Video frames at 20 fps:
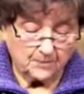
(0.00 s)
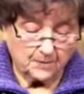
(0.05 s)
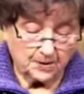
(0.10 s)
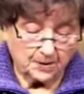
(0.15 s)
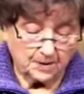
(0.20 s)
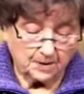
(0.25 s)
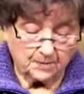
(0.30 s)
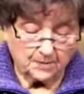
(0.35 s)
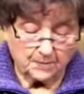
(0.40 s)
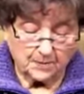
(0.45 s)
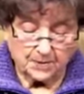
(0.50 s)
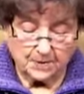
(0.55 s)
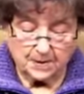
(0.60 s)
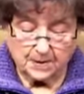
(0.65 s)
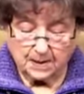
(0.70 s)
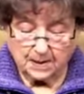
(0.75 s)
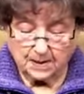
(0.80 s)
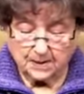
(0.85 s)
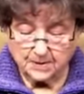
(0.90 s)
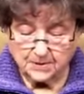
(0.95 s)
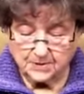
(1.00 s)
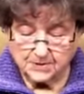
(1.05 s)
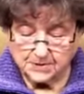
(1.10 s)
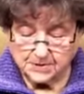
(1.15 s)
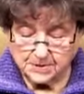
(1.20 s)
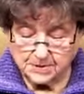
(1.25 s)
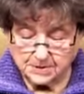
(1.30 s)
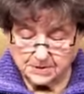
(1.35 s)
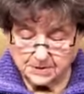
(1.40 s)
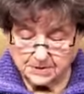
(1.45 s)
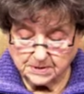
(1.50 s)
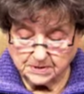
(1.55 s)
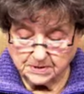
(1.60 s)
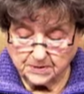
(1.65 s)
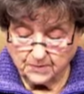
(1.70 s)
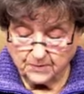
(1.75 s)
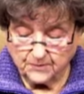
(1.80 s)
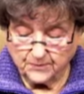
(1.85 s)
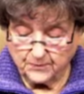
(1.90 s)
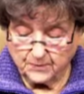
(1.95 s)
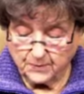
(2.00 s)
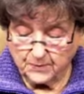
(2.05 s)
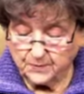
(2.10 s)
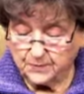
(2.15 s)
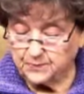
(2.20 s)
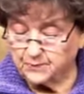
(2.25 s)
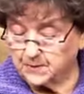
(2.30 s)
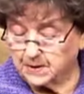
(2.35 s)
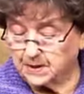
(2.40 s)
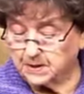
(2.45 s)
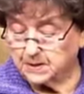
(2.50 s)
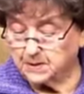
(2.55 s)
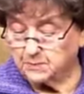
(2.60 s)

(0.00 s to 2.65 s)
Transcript: from Montgomery, allergies and so forth.